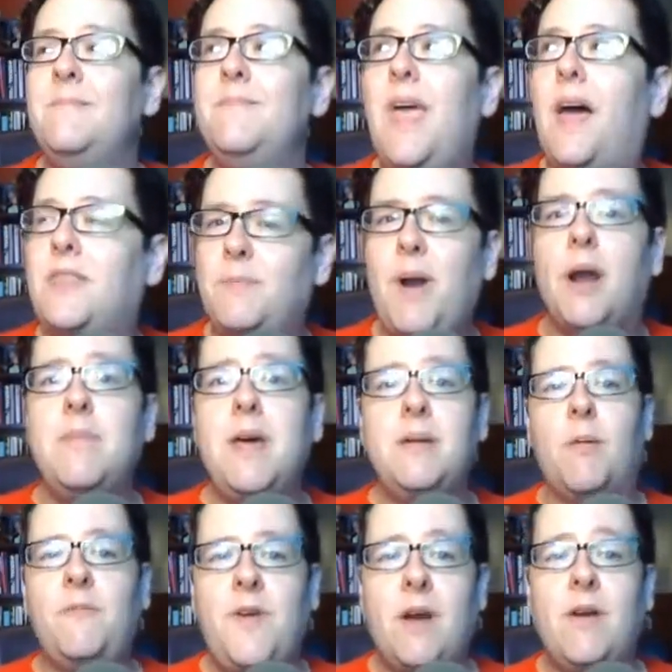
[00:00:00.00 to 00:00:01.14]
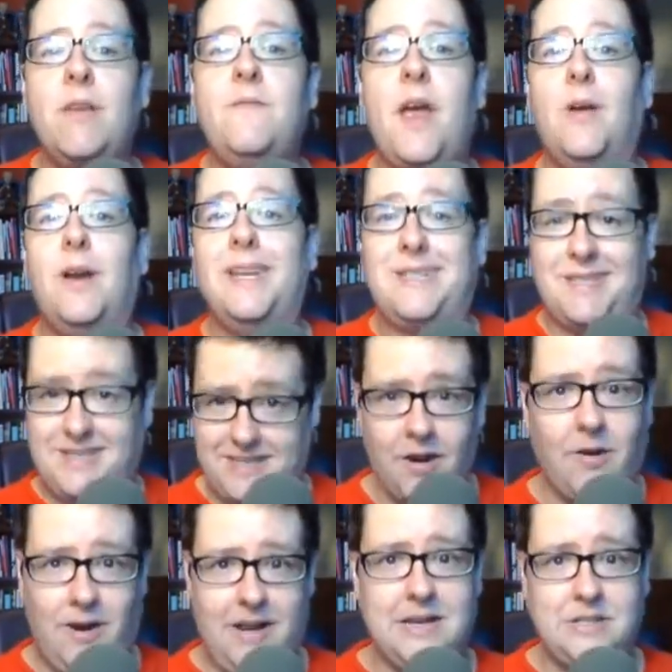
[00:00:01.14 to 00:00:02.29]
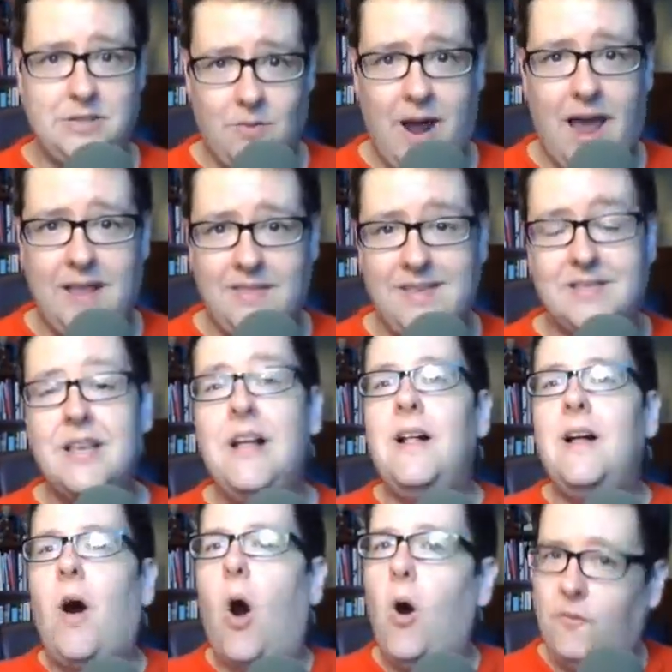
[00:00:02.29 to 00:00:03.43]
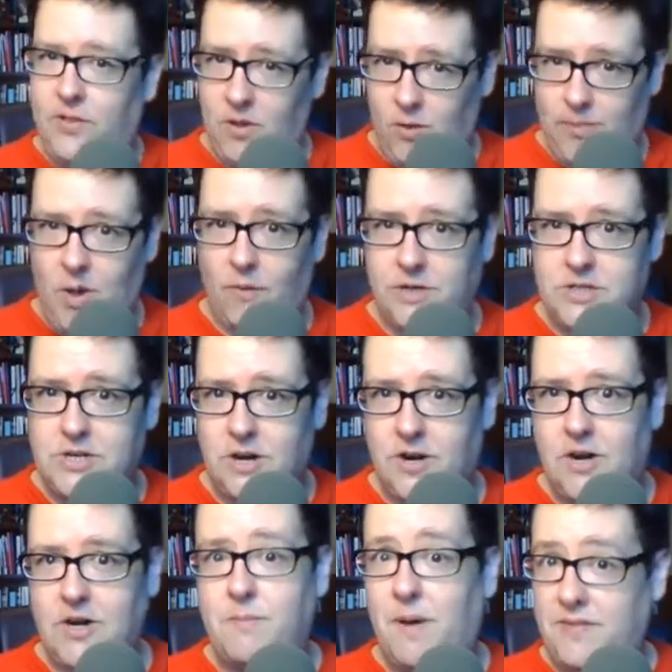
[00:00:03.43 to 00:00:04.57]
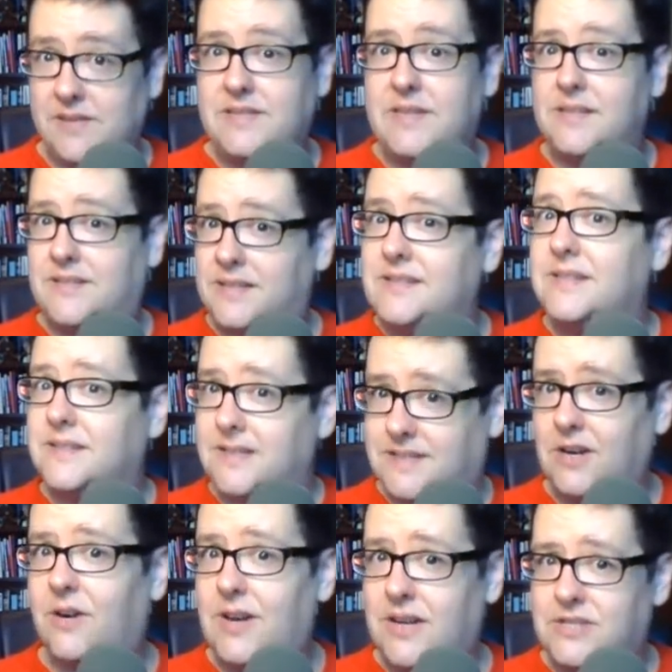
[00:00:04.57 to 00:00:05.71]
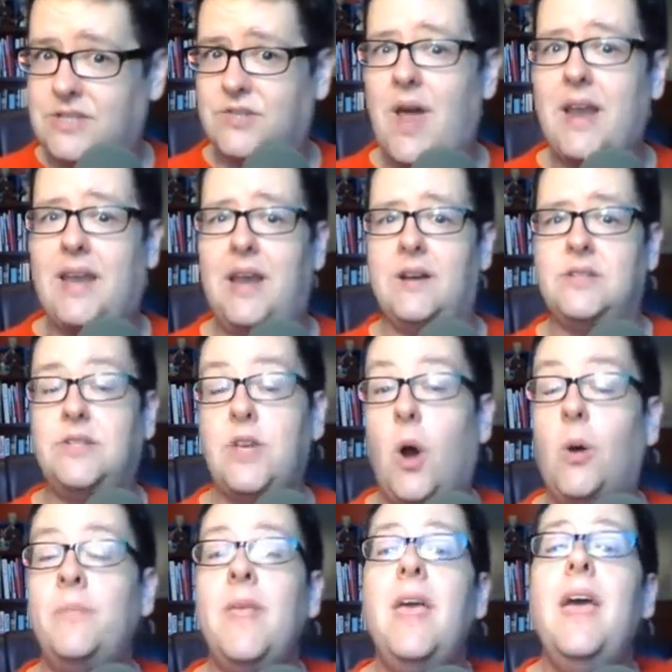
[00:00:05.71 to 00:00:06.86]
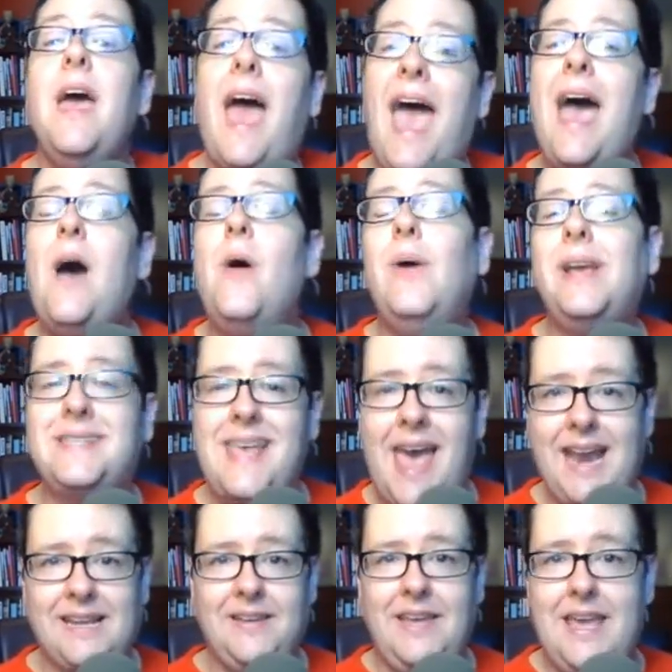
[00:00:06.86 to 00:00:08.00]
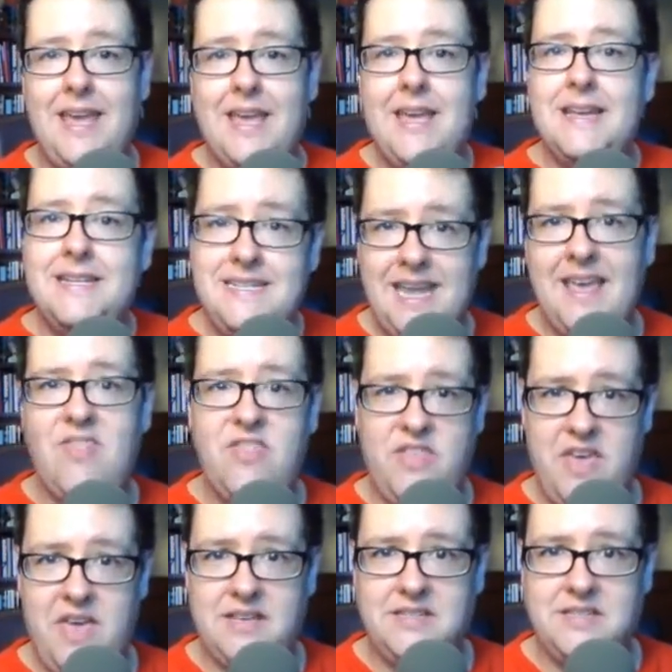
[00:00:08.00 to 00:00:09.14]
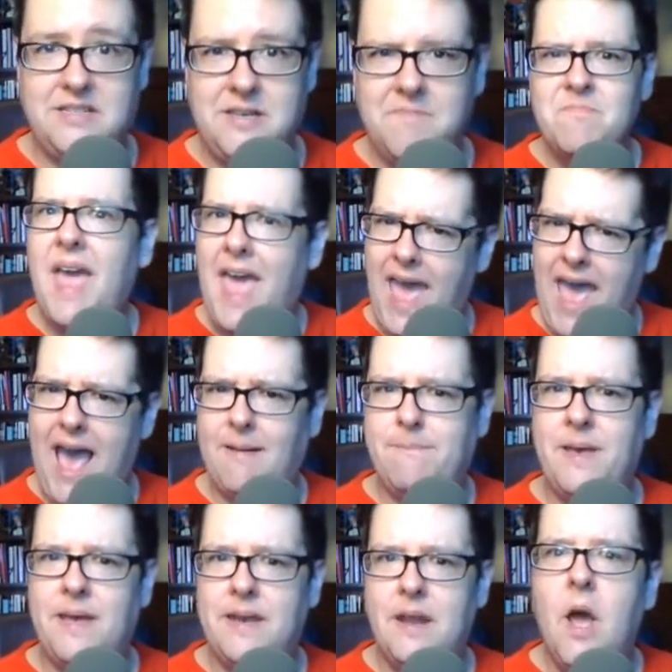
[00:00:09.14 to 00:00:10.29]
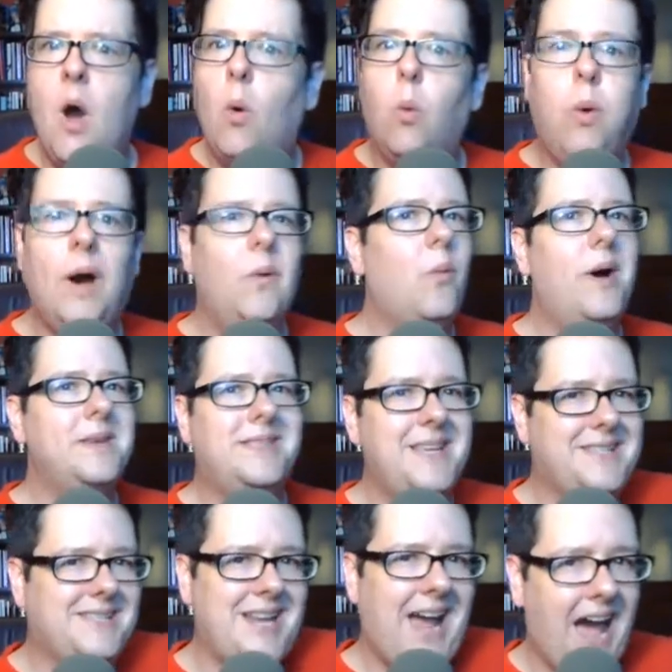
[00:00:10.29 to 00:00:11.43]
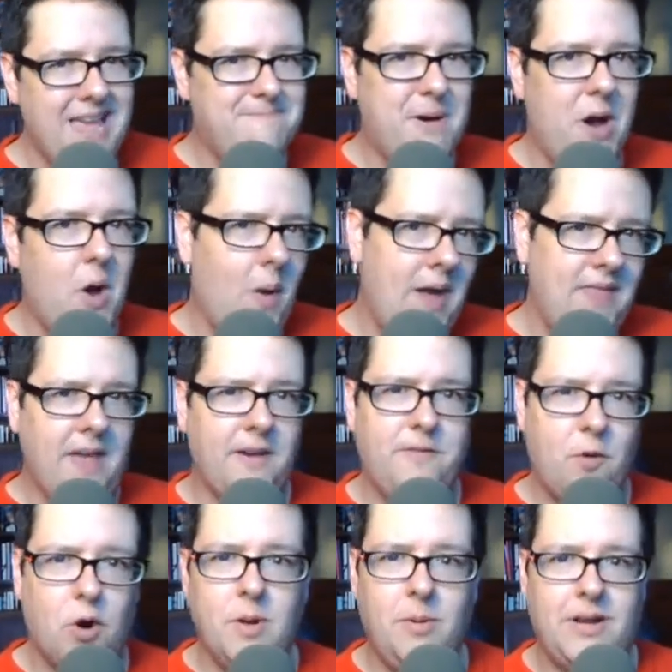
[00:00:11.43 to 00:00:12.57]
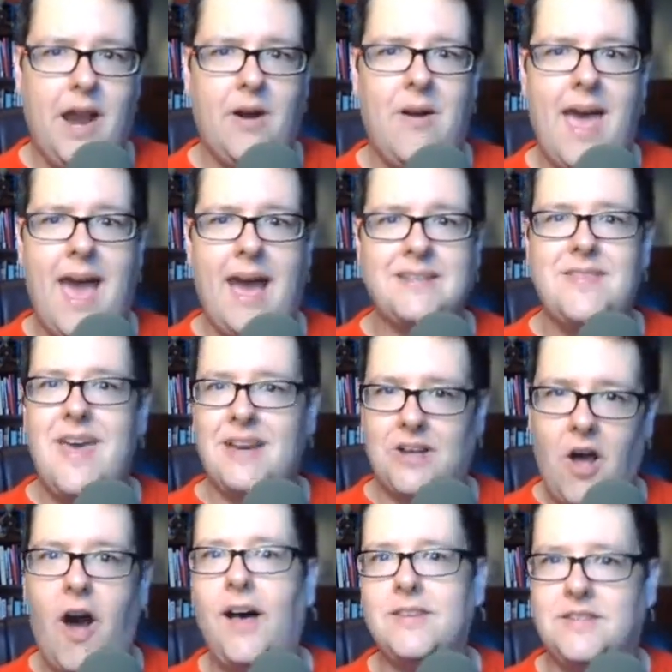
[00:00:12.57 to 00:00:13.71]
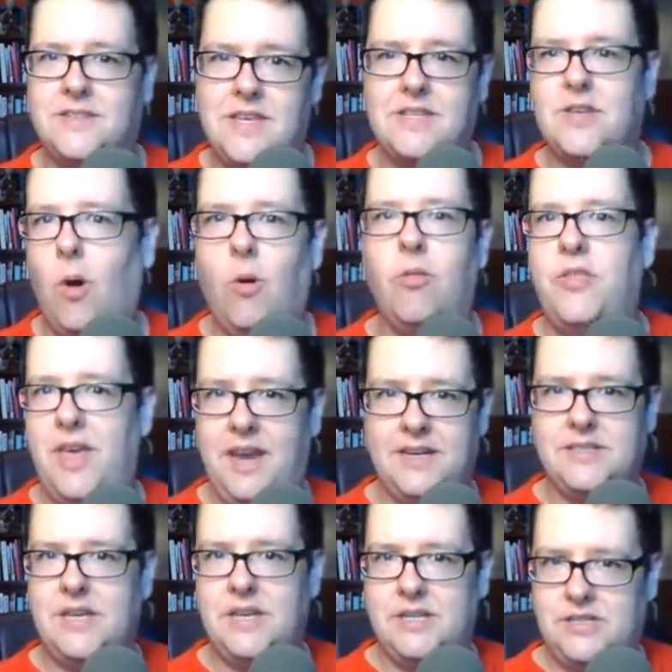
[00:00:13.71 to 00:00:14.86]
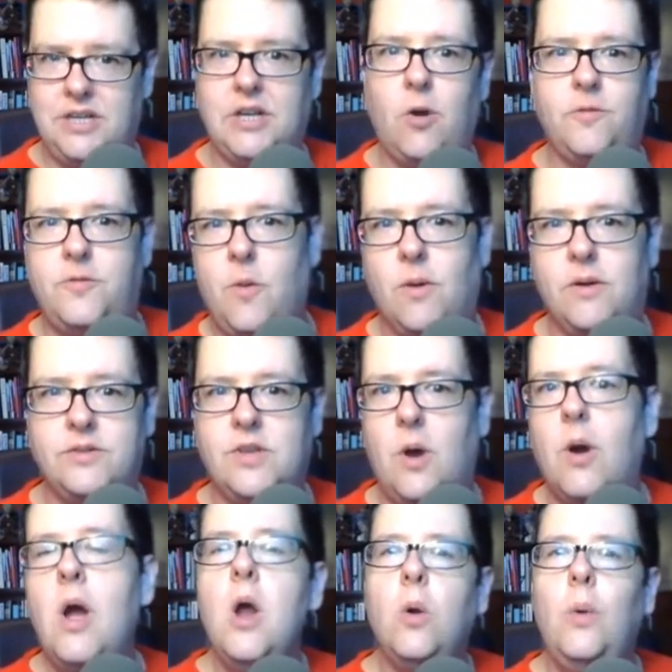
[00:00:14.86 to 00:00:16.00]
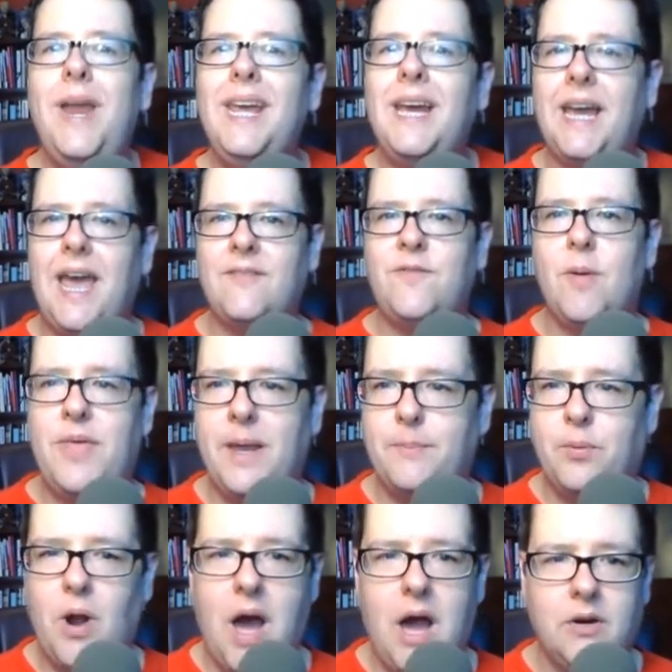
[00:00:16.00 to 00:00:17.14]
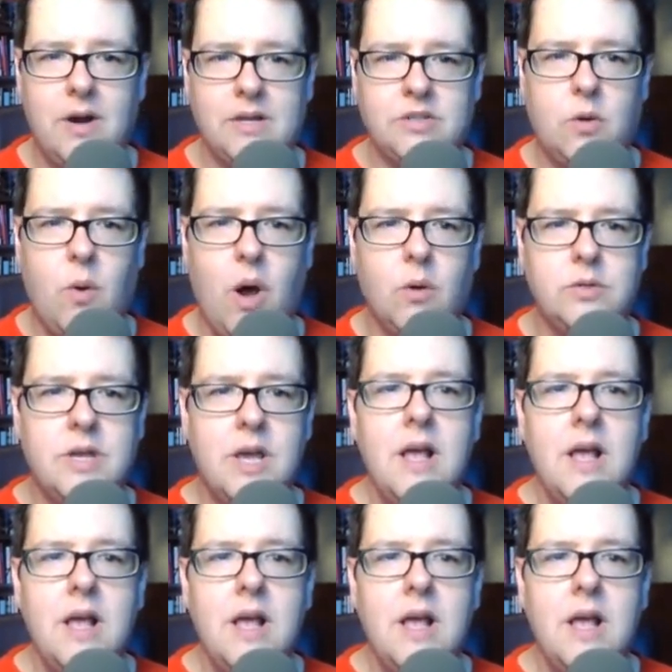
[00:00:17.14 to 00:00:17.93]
at the bare minimum very serious, right? This hopefully will be overturned, but this is a serious threat here. So how exactly did this happen? What was this typo in the Affordable Care Act that caused this whole thing to go forth? So reading again from Think Progress, quote,